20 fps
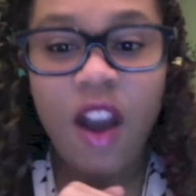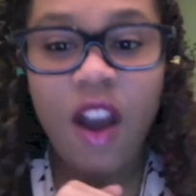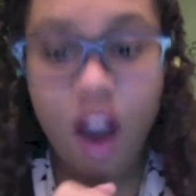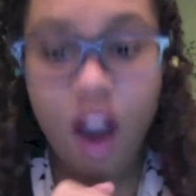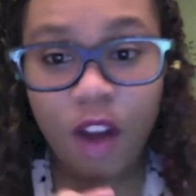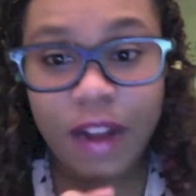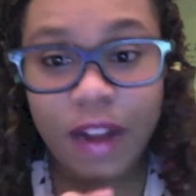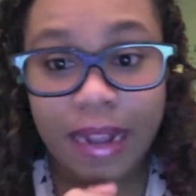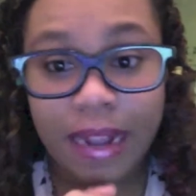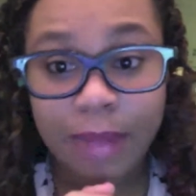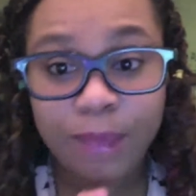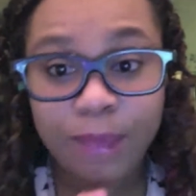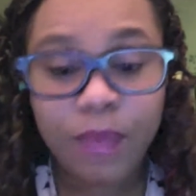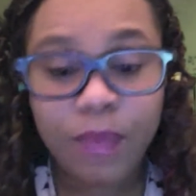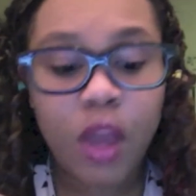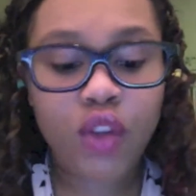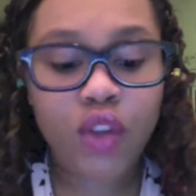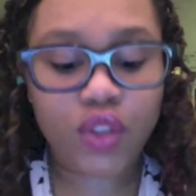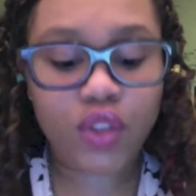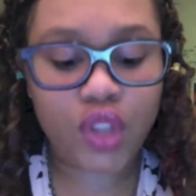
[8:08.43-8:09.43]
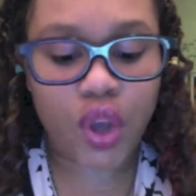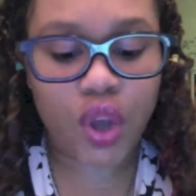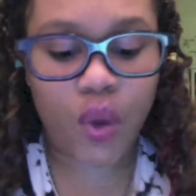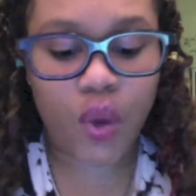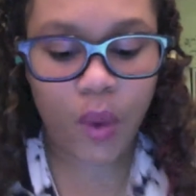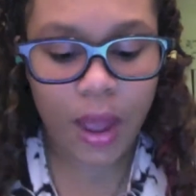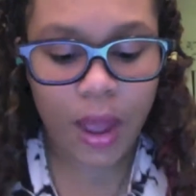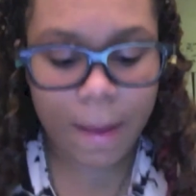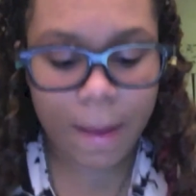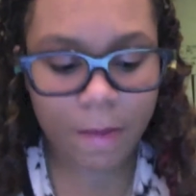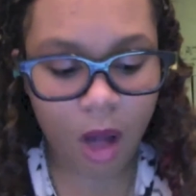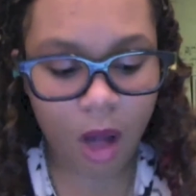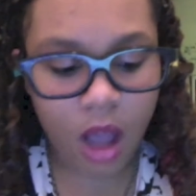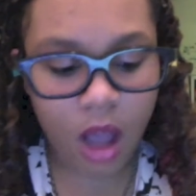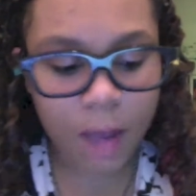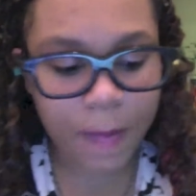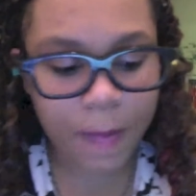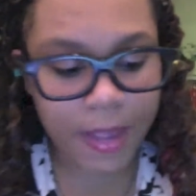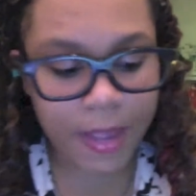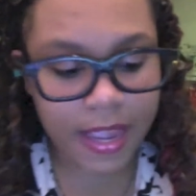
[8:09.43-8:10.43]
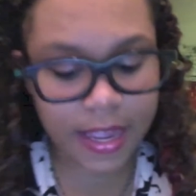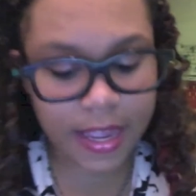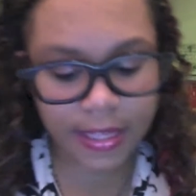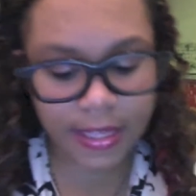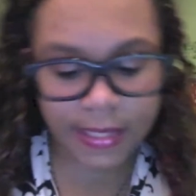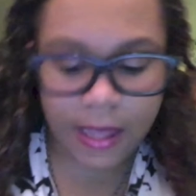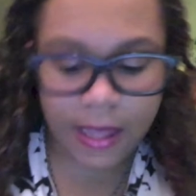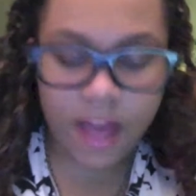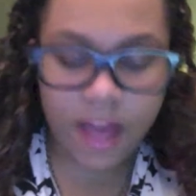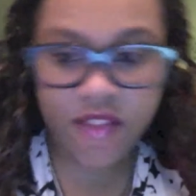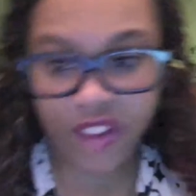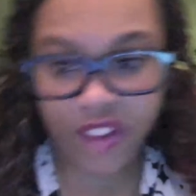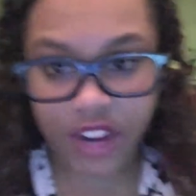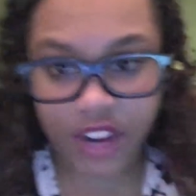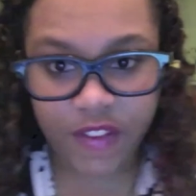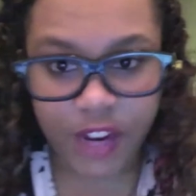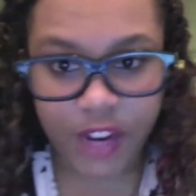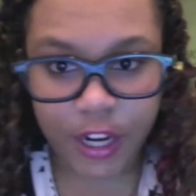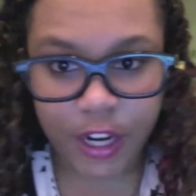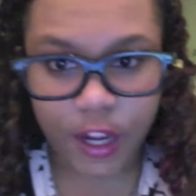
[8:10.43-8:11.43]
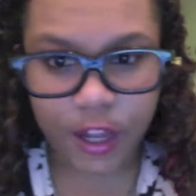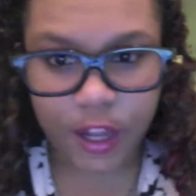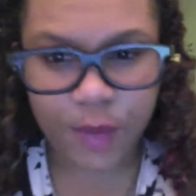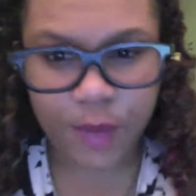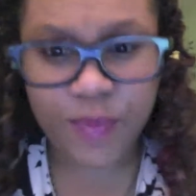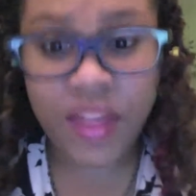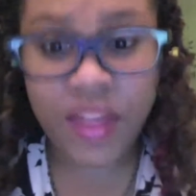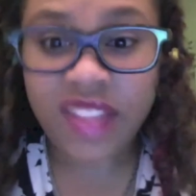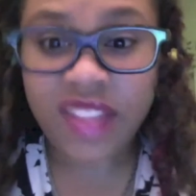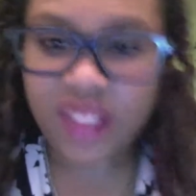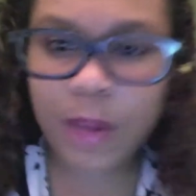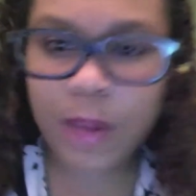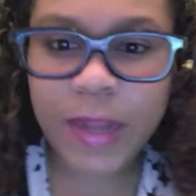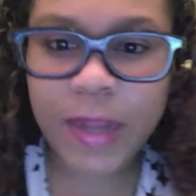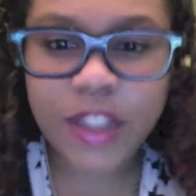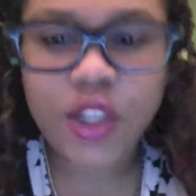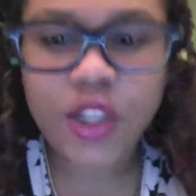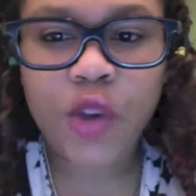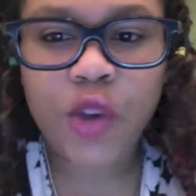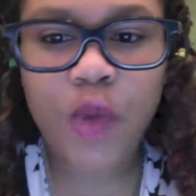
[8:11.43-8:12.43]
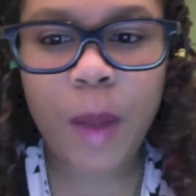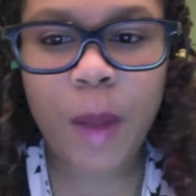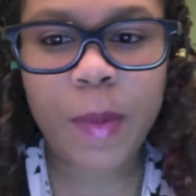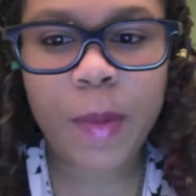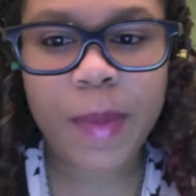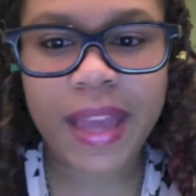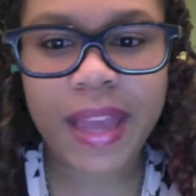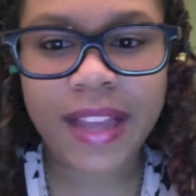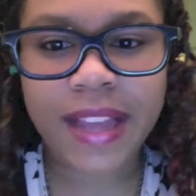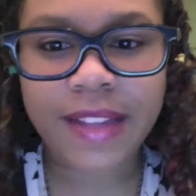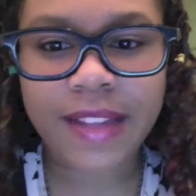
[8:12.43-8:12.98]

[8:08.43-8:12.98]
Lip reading: Alright, so in Block B's very, very good. They're about to go rob a bank.